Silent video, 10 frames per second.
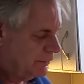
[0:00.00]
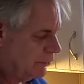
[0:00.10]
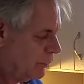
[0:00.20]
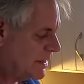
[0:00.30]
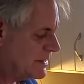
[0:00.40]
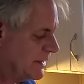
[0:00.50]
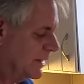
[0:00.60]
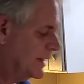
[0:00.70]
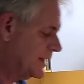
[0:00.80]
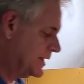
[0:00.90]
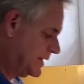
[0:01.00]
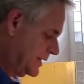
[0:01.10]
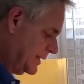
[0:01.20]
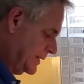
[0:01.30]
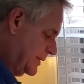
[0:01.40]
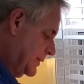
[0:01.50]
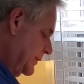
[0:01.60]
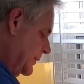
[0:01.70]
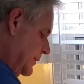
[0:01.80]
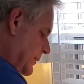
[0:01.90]
the rest of this.
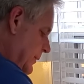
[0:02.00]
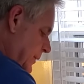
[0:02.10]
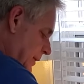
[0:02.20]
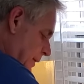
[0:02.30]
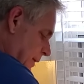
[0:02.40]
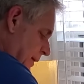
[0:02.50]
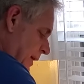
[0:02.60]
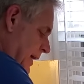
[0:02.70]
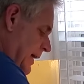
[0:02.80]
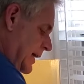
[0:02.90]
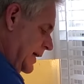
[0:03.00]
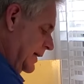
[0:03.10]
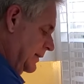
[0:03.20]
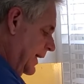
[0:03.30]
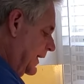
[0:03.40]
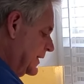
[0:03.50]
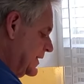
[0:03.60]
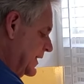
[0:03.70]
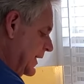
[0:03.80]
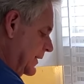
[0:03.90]
And like I
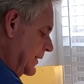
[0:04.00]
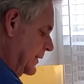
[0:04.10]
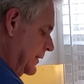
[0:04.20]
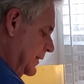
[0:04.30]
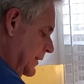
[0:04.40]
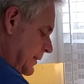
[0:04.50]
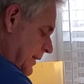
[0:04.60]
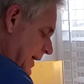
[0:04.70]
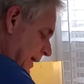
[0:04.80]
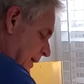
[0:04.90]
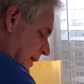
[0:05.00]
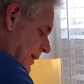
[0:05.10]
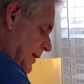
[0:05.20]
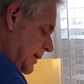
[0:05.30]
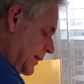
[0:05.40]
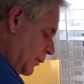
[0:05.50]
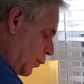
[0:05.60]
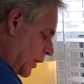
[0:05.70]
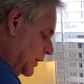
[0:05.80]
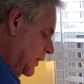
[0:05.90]
said, like
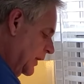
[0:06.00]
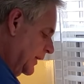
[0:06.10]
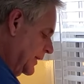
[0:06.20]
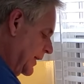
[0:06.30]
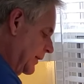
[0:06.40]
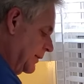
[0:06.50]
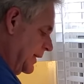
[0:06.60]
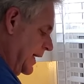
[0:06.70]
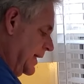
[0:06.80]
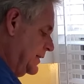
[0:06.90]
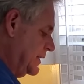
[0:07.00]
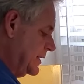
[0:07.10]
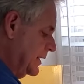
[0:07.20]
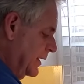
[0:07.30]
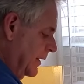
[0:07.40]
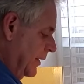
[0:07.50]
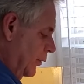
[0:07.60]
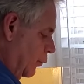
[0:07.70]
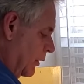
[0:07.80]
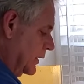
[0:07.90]
we're cooking here, guys.
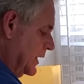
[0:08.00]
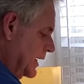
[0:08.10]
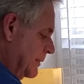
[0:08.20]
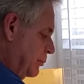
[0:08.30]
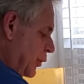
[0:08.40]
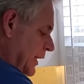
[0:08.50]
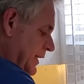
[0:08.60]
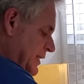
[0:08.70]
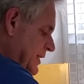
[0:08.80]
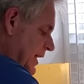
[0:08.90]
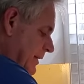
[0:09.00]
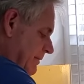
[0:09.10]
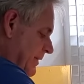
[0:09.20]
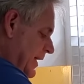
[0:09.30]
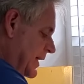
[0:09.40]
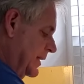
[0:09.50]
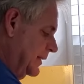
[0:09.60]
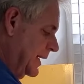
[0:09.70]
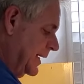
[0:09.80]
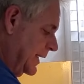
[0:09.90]
We're not putting stuff in
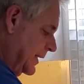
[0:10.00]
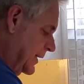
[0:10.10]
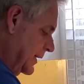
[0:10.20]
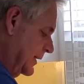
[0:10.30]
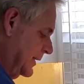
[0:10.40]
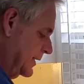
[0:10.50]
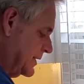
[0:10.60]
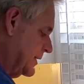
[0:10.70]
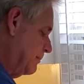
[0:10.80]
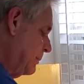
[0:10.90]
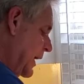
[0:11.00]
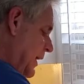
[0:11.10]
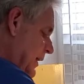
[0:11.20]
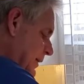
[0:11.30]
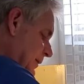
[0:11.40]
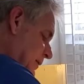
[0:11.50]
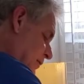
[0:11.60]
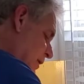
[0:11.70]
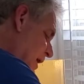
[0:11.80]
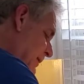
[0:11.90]
like an Instant Pot or
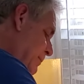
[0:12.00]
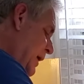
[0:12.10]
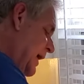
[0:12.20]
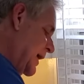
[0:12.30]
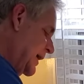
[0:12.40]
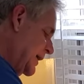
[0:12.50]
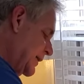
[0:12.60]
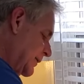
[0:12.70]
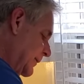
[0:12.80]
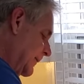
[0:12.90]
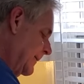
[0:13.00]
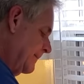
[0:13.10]
crock pot or,